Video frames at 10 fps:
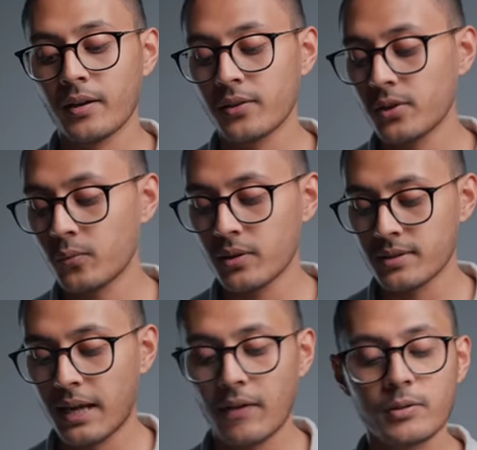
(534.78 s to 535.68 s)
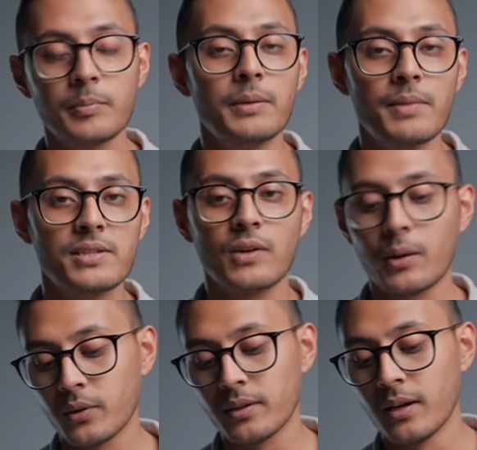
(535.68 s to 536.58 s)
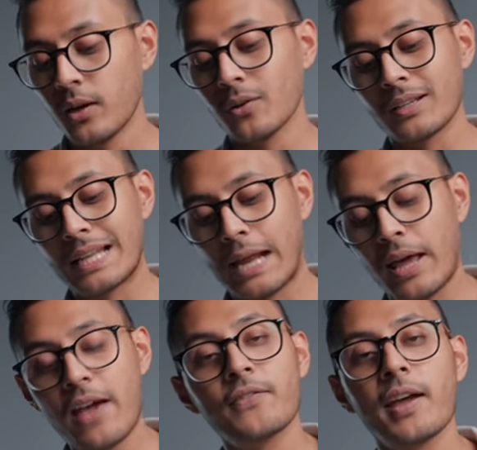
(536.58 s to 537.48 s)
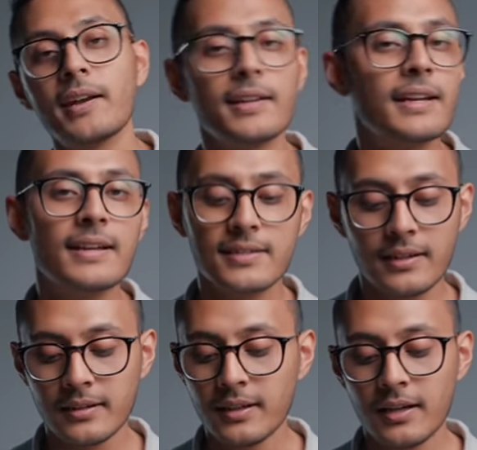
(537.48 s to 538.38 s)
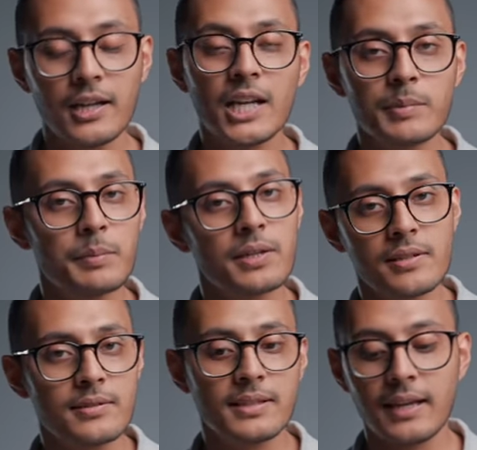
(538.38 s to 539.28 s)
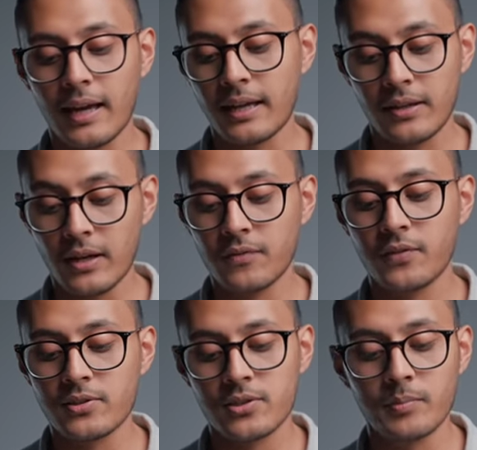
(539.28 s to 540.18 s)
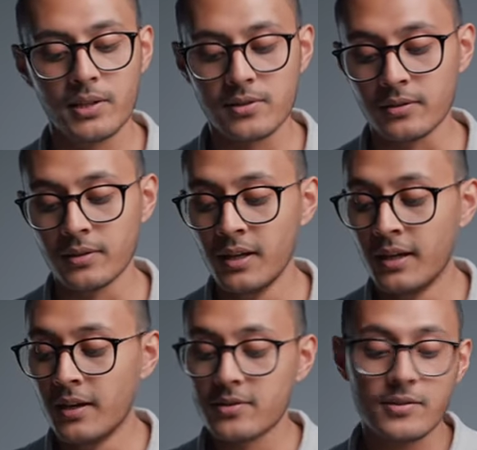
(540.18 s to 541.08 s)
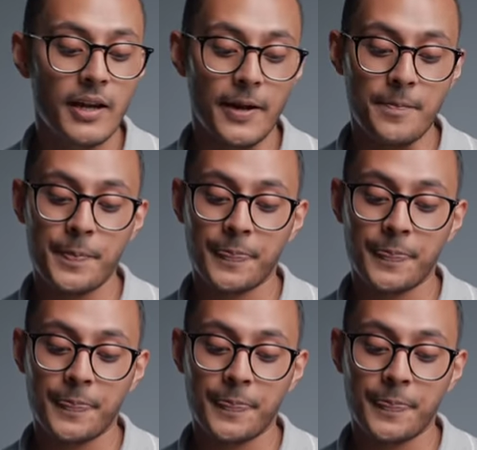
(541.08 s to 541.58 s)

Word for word: and I don't want to have to be messing around with holding down Fn and then hitting a number button to get a, a function button. So yeah,